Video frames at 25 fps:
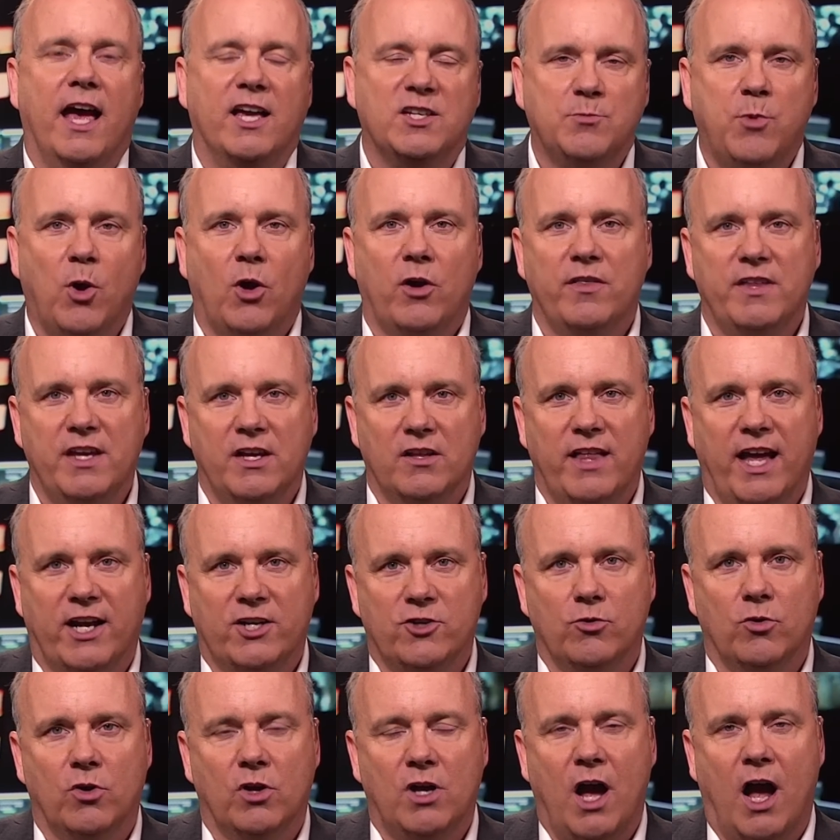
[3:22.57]
as part of the
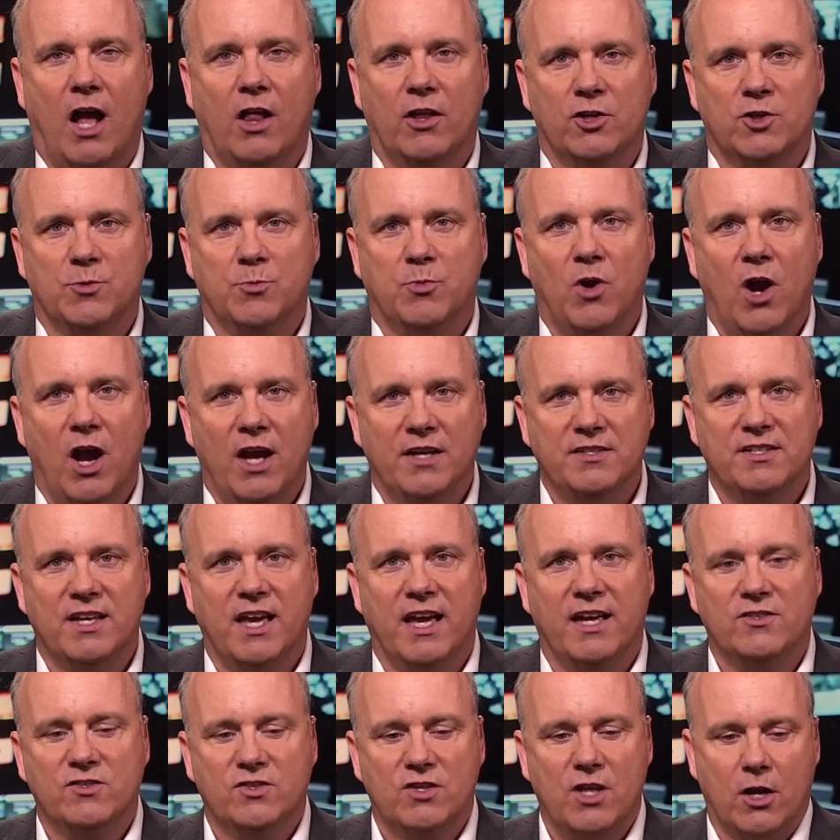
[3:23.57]
Electoral College
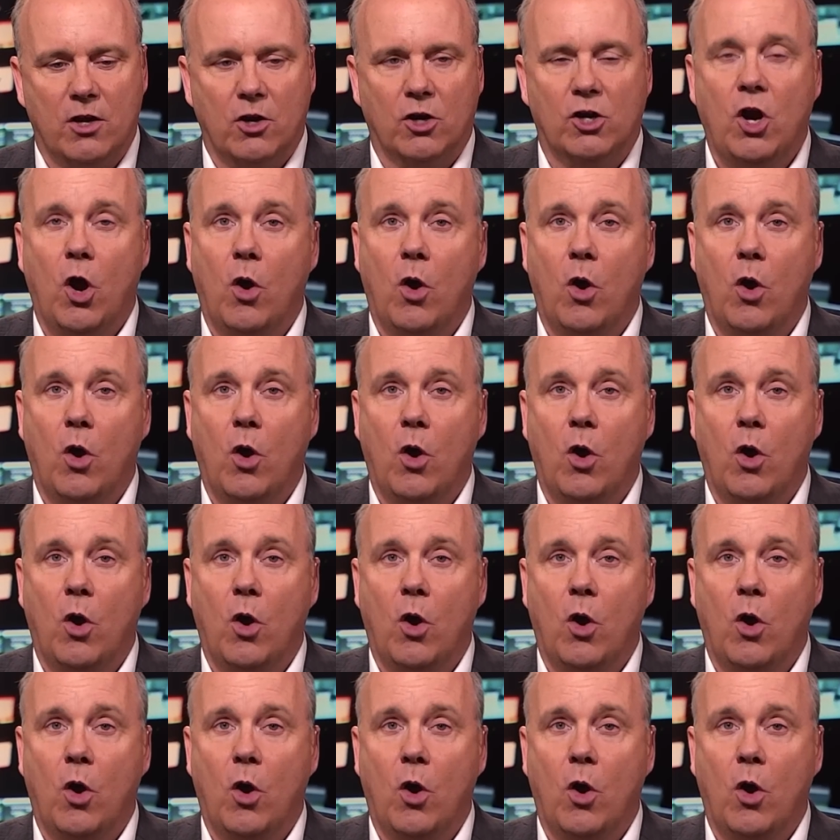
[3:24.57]
process that